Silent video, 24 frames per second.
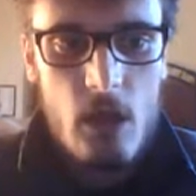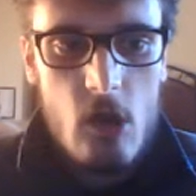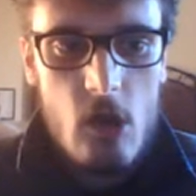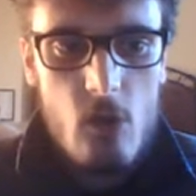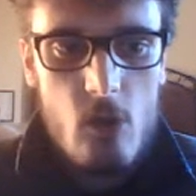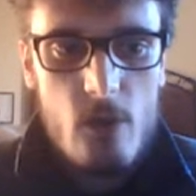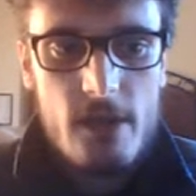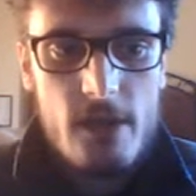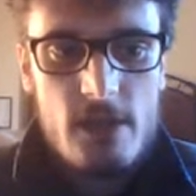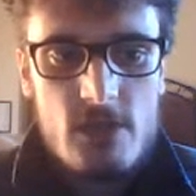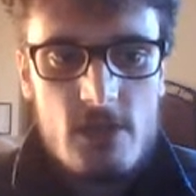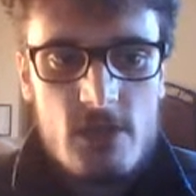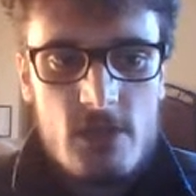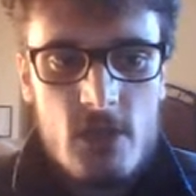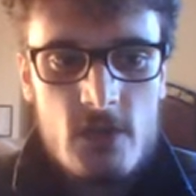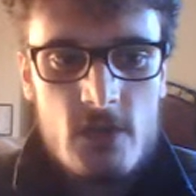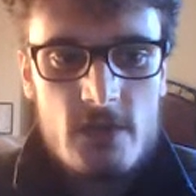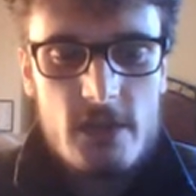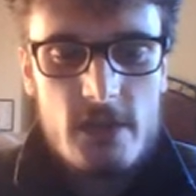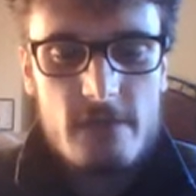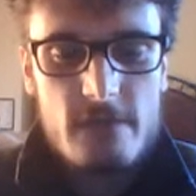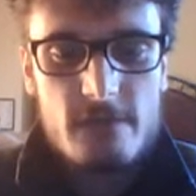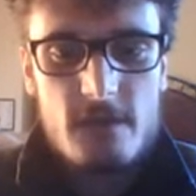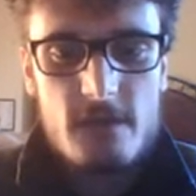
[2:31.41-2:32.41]
We can choose
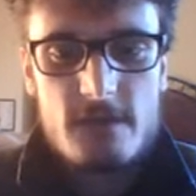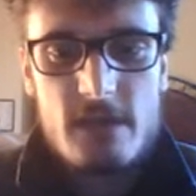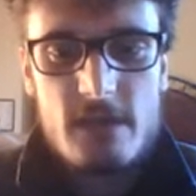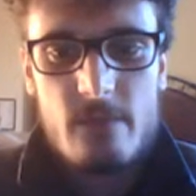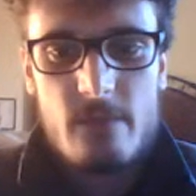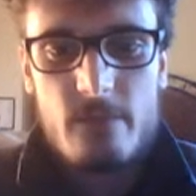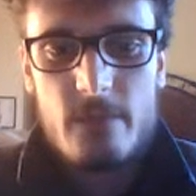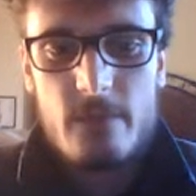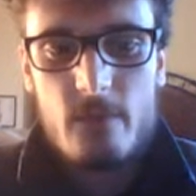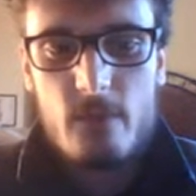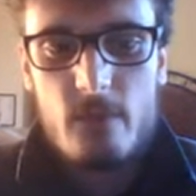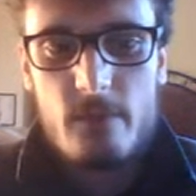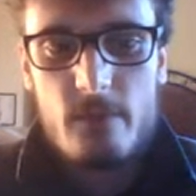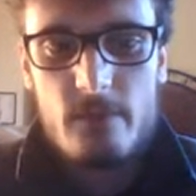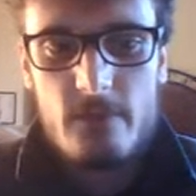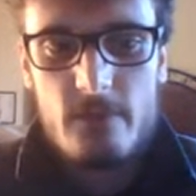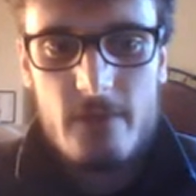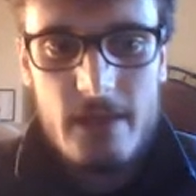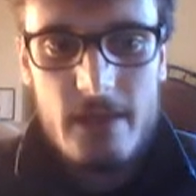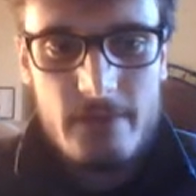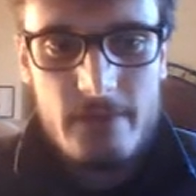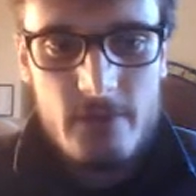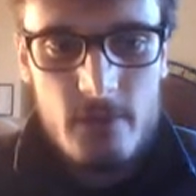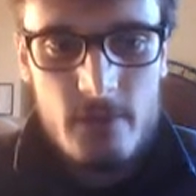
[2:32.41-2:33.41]
if the sampling will be
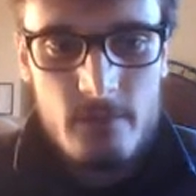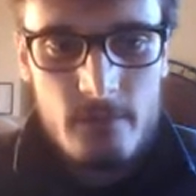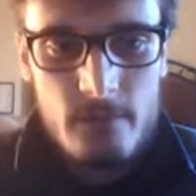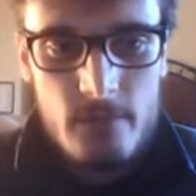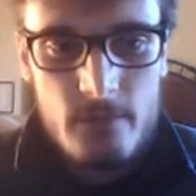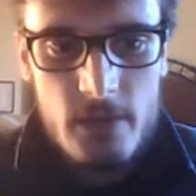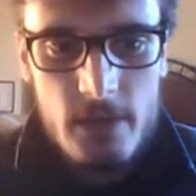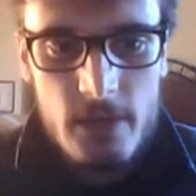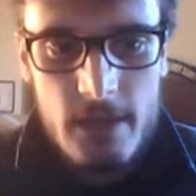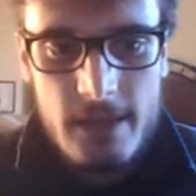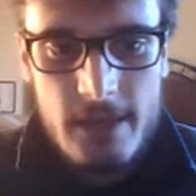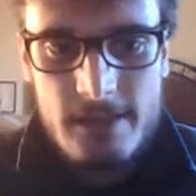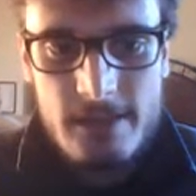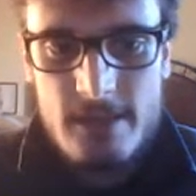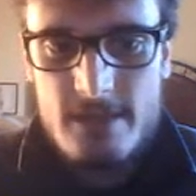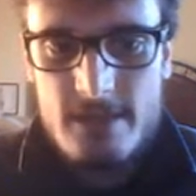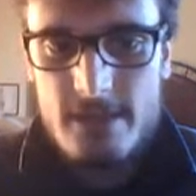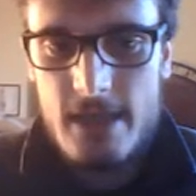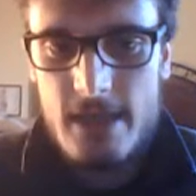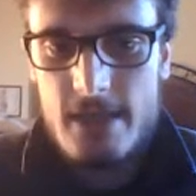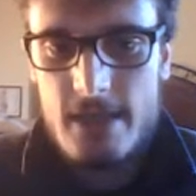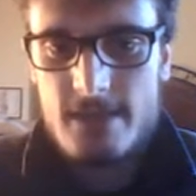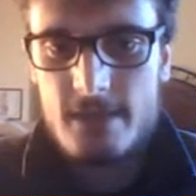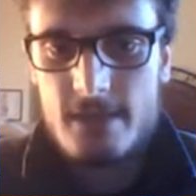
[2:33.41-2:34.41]
random, in this
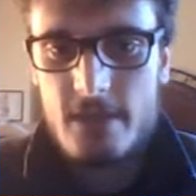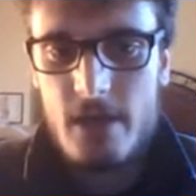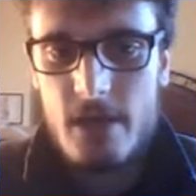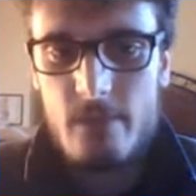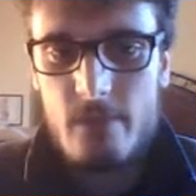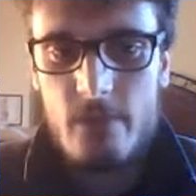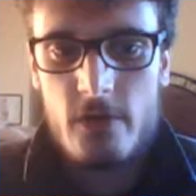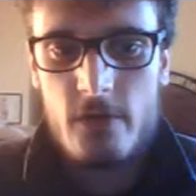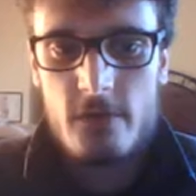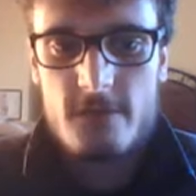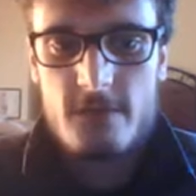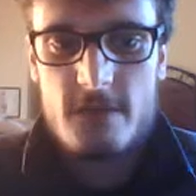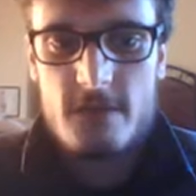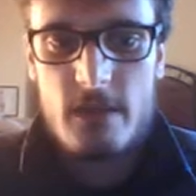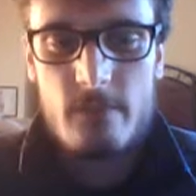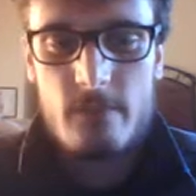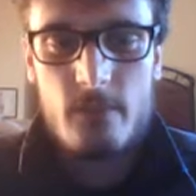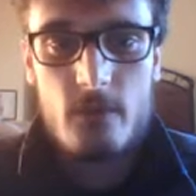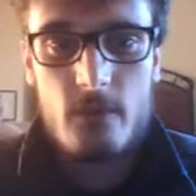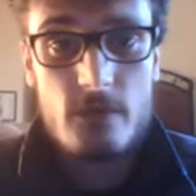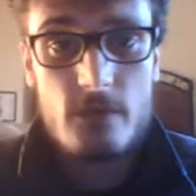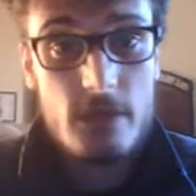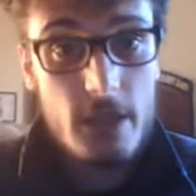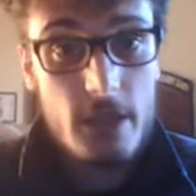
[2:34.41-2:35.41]
case a number of
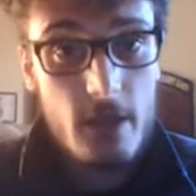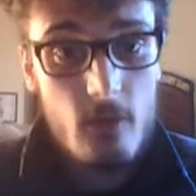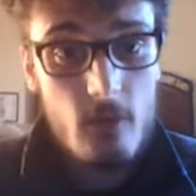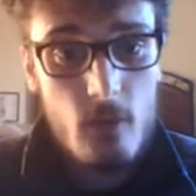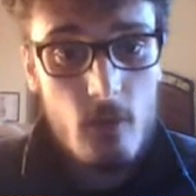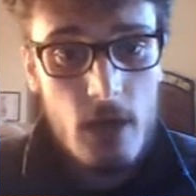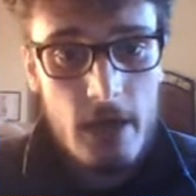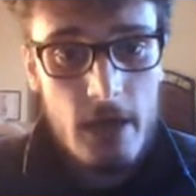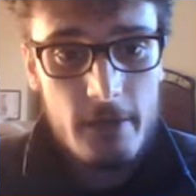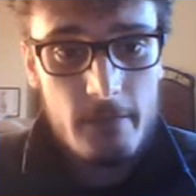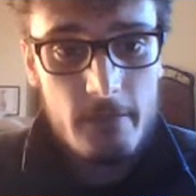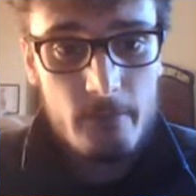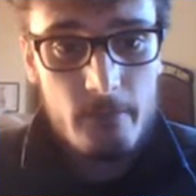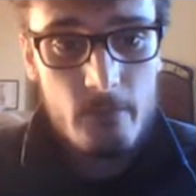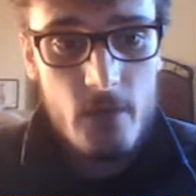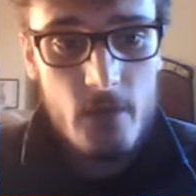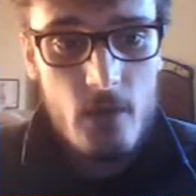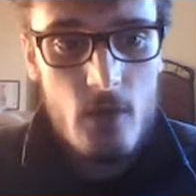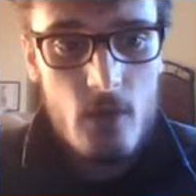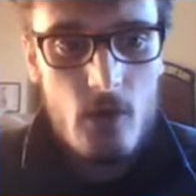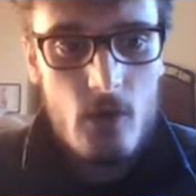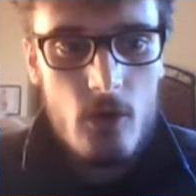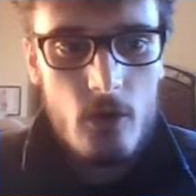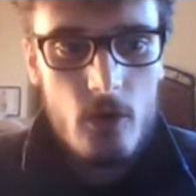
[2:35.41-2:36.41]
samples is required,
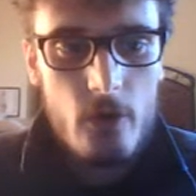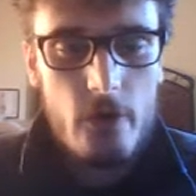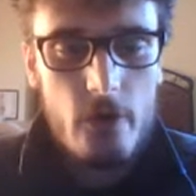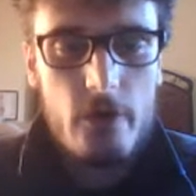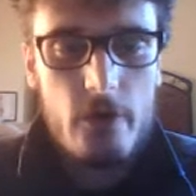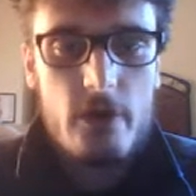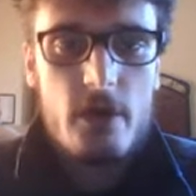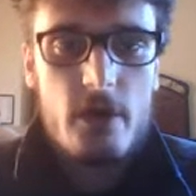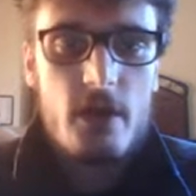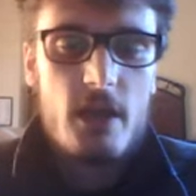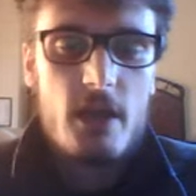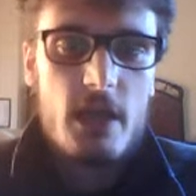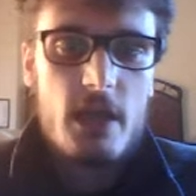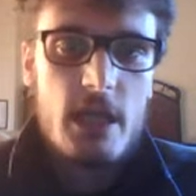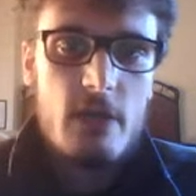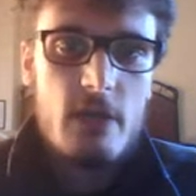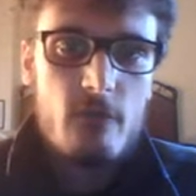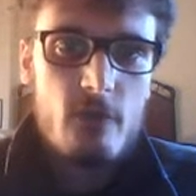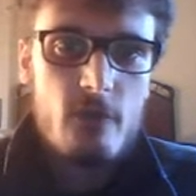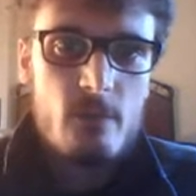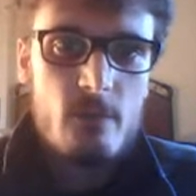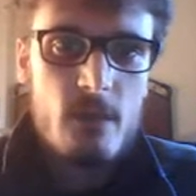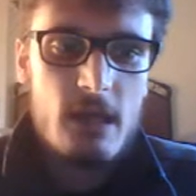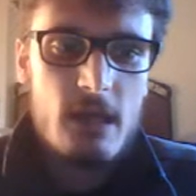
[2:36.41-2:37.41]
or if
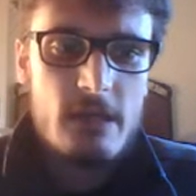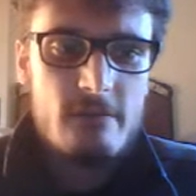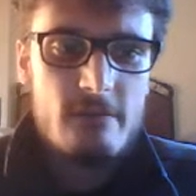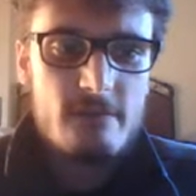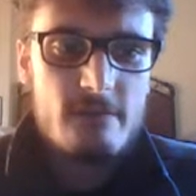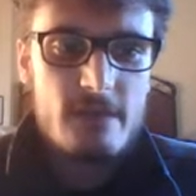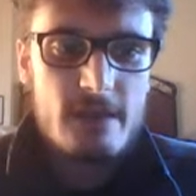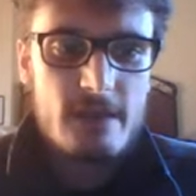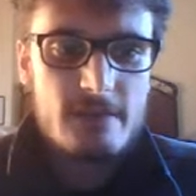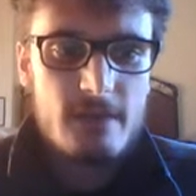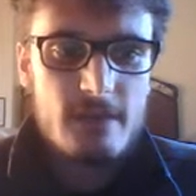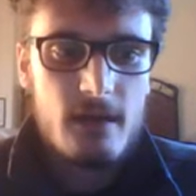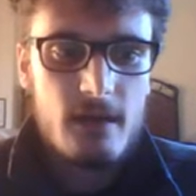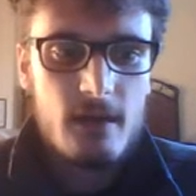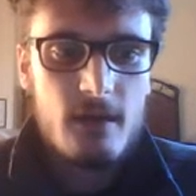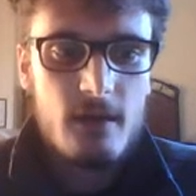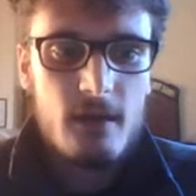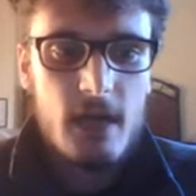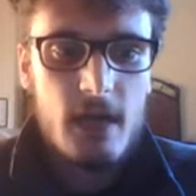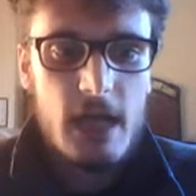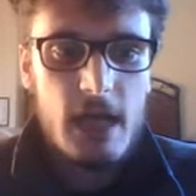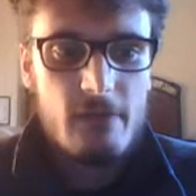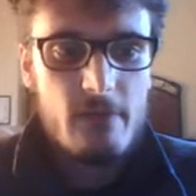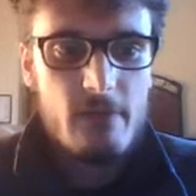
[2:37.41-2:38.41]
we believe data
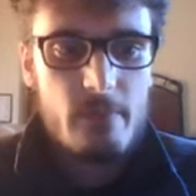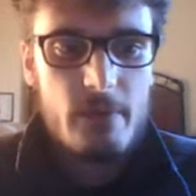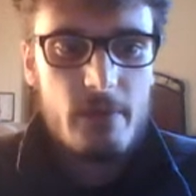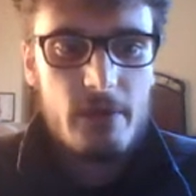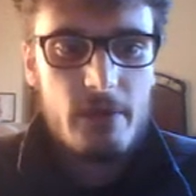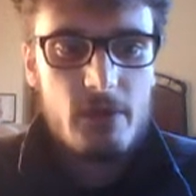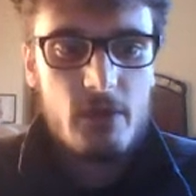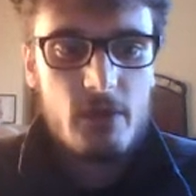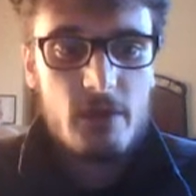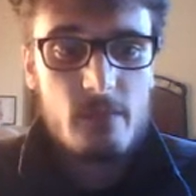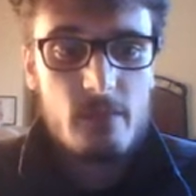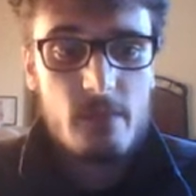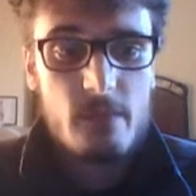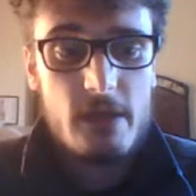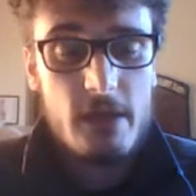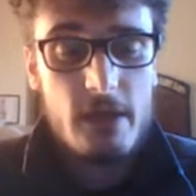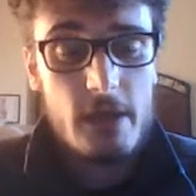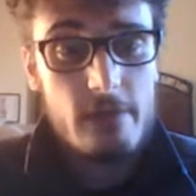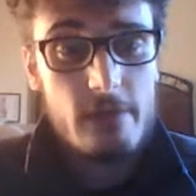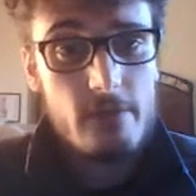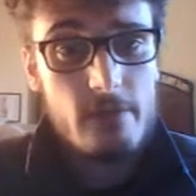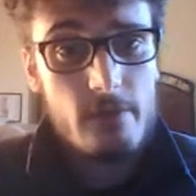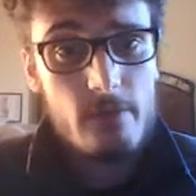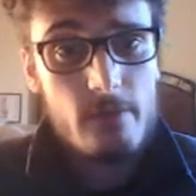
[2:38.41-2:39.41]
have a periodic
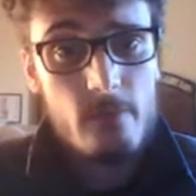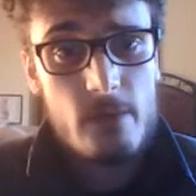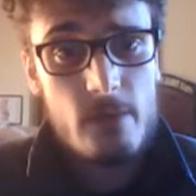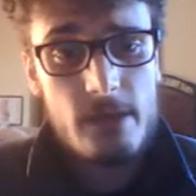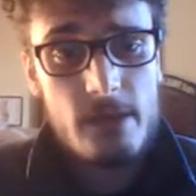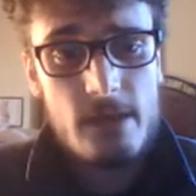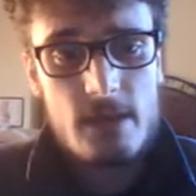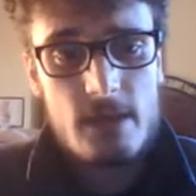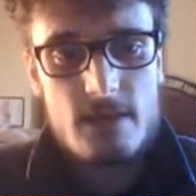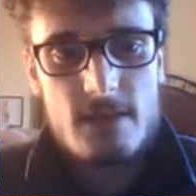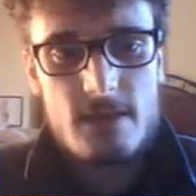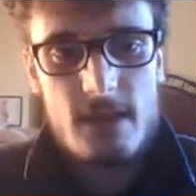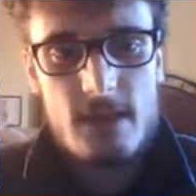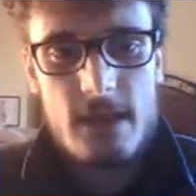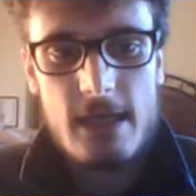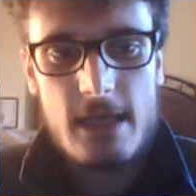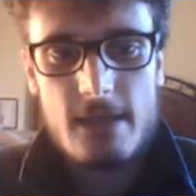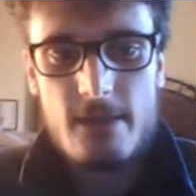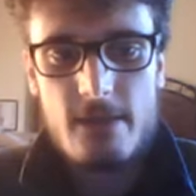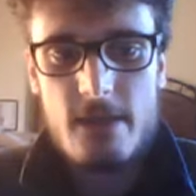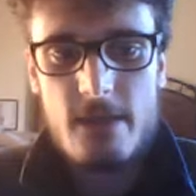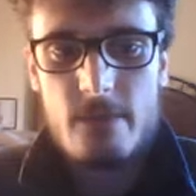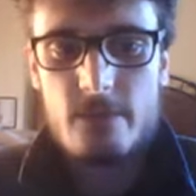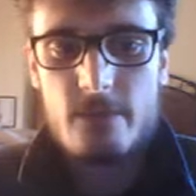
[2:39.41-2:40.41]
behavior, we can select
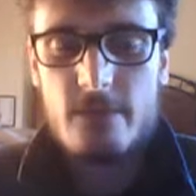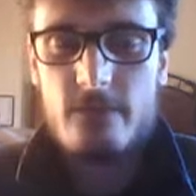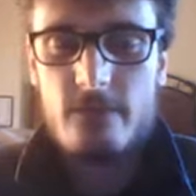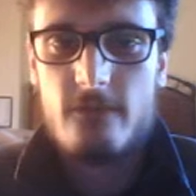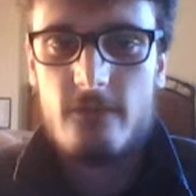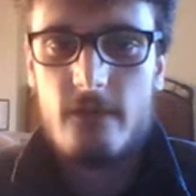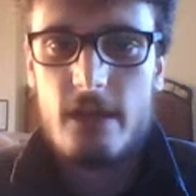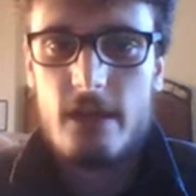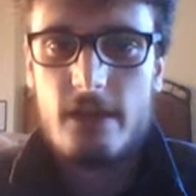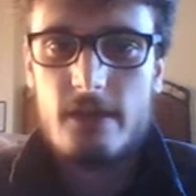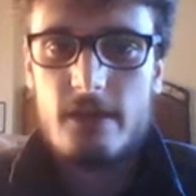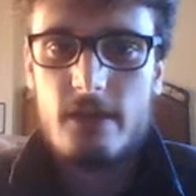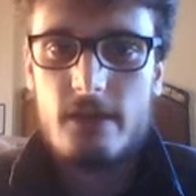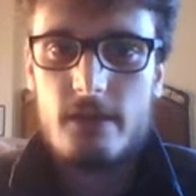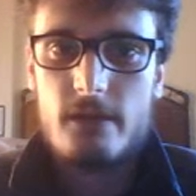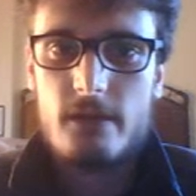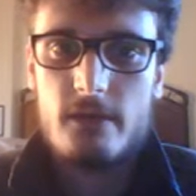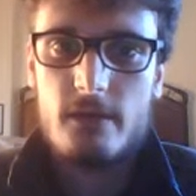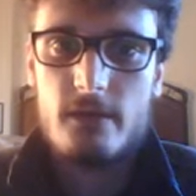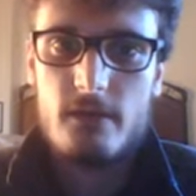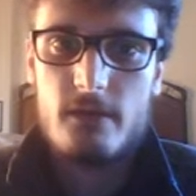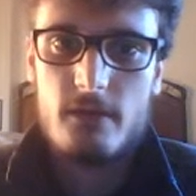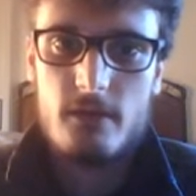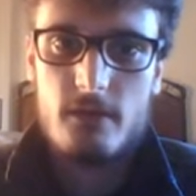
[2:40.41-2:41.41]
them defining
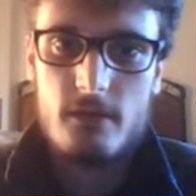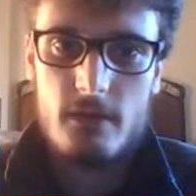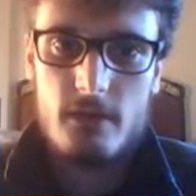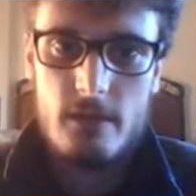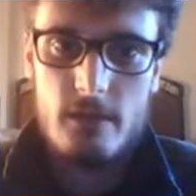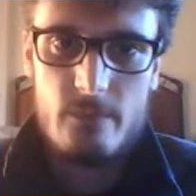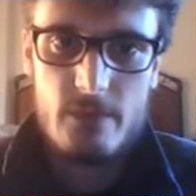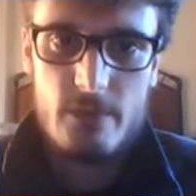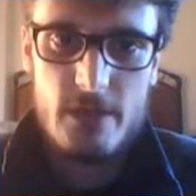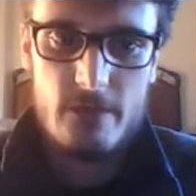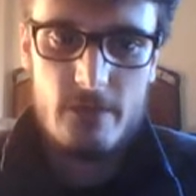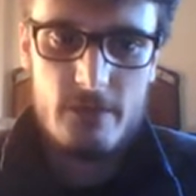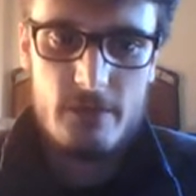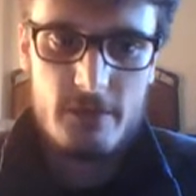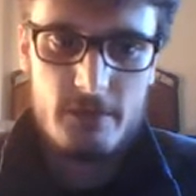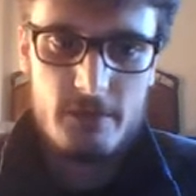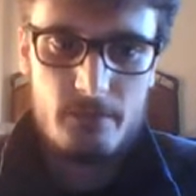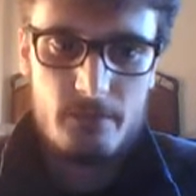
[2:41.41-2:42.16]
a period.